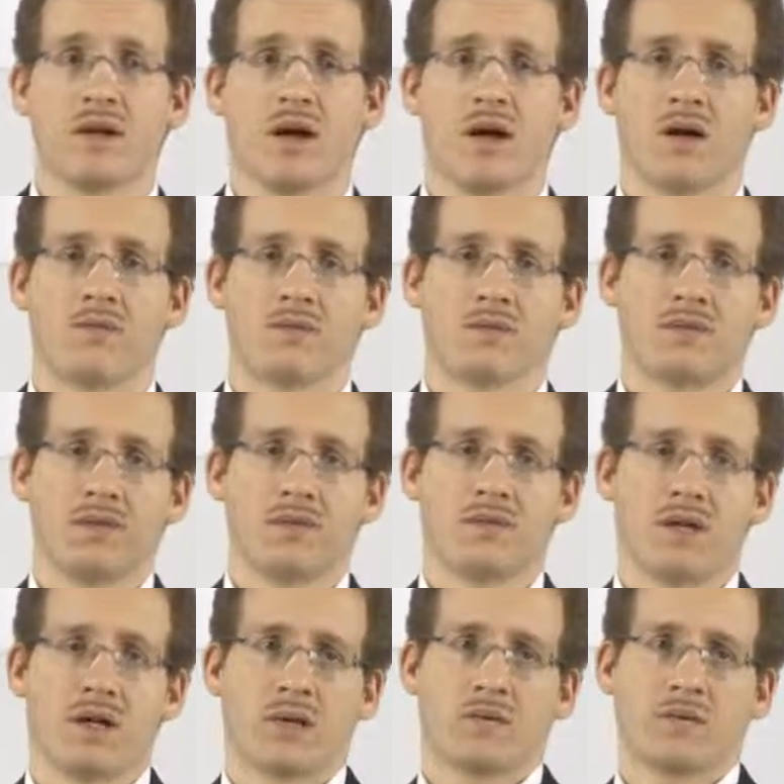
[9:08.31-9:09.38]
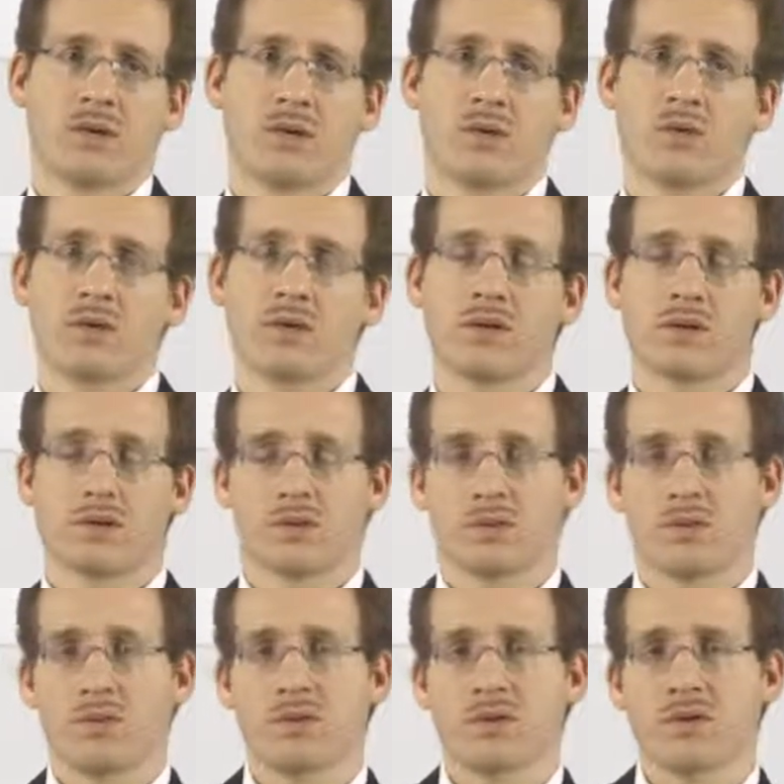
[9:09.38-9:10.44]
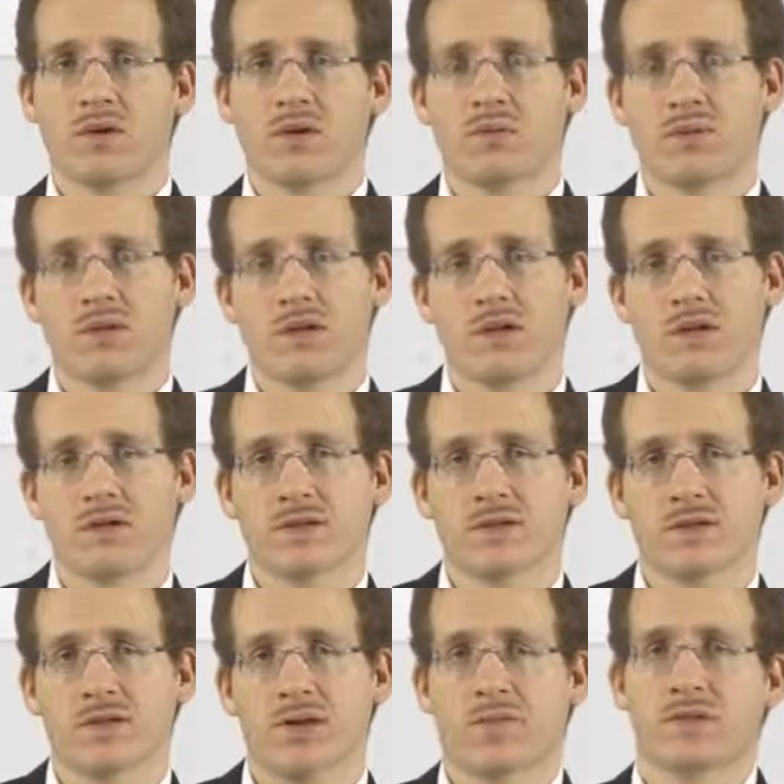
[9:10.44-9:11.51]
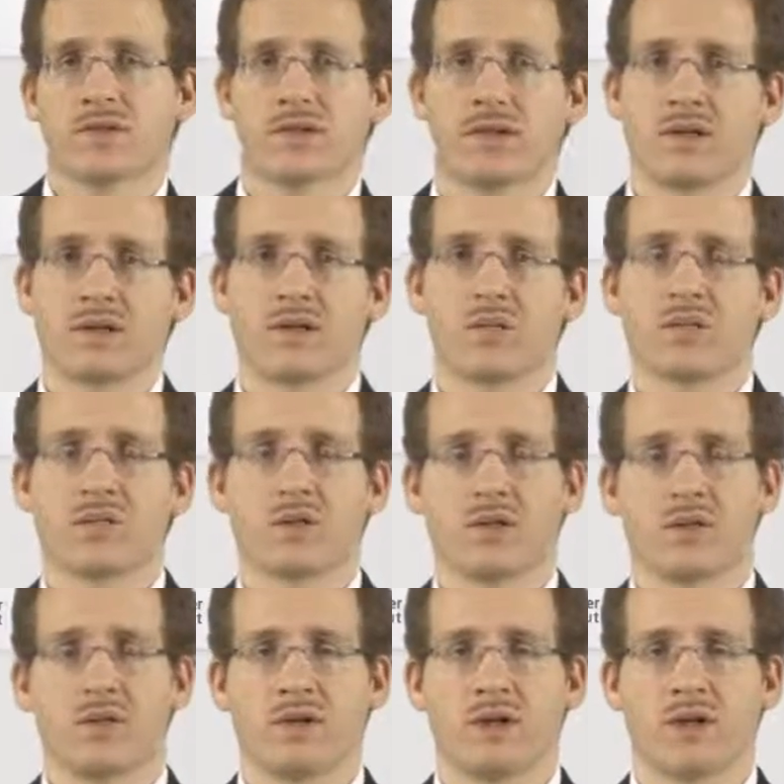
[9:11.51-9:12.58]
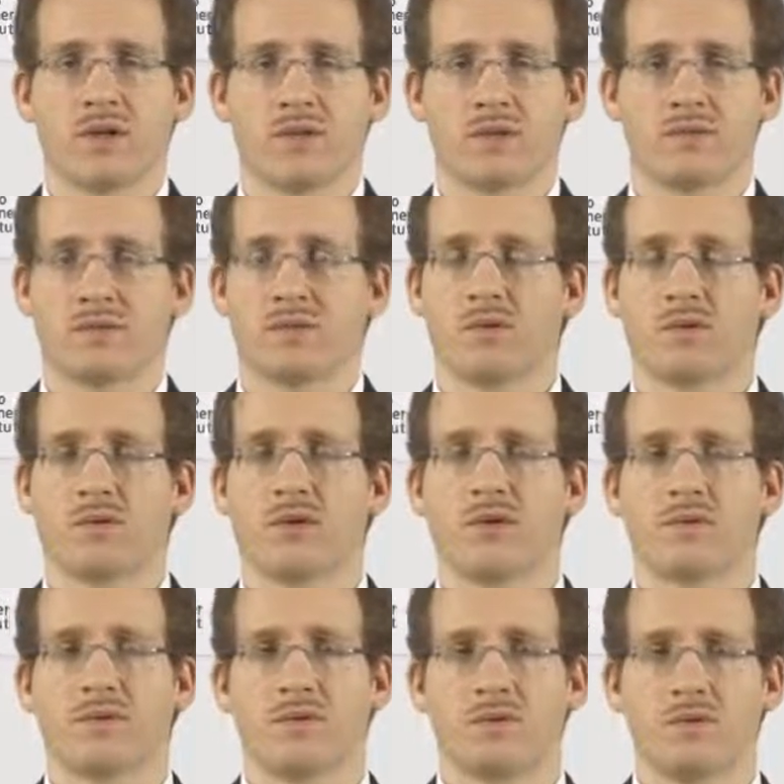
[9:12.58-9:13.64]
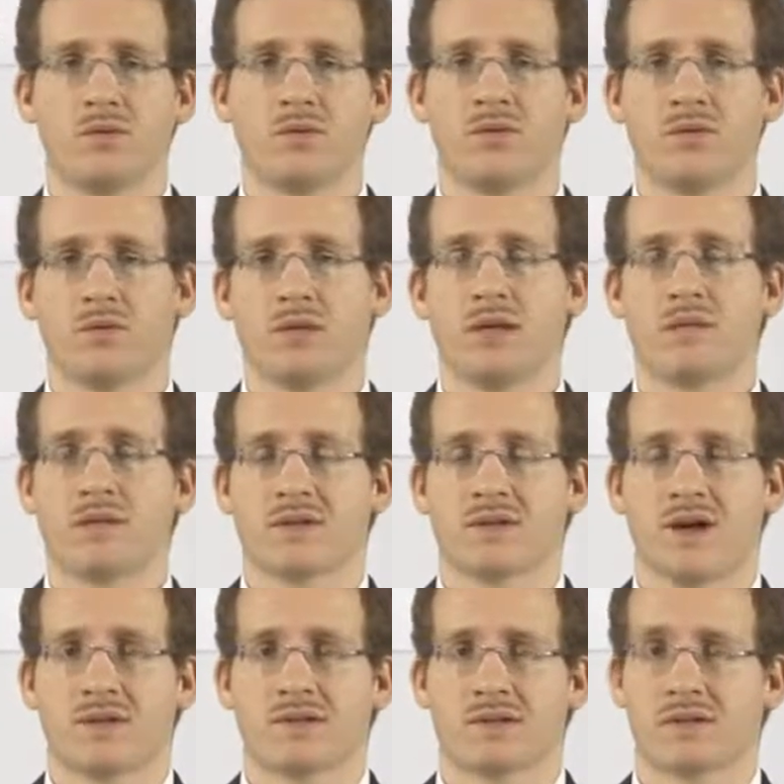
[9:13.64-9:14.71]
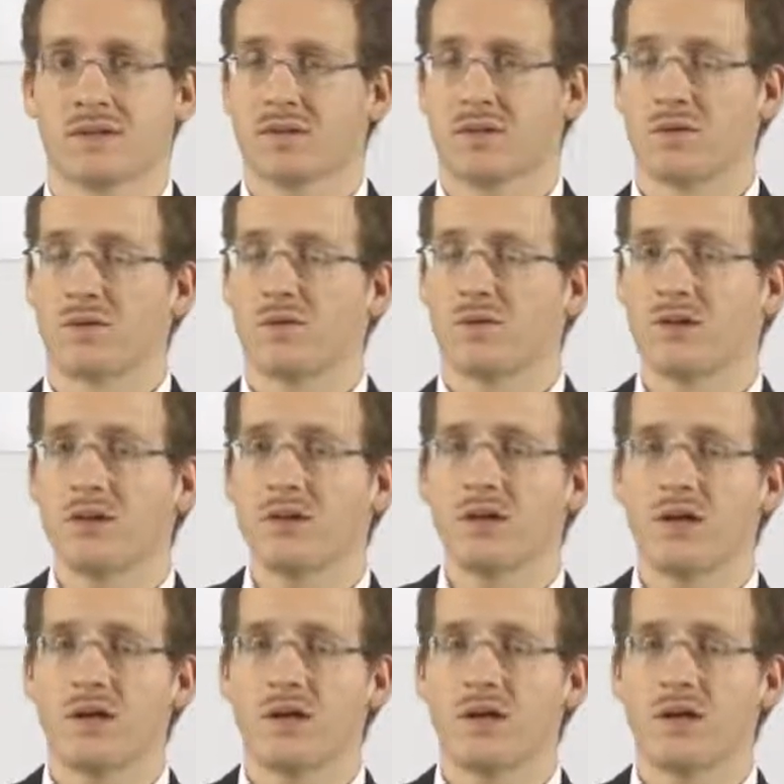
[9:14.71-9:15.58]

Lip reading: You either have local or global communication. Obviously, local communication with only a few neighbor tasks is a good thing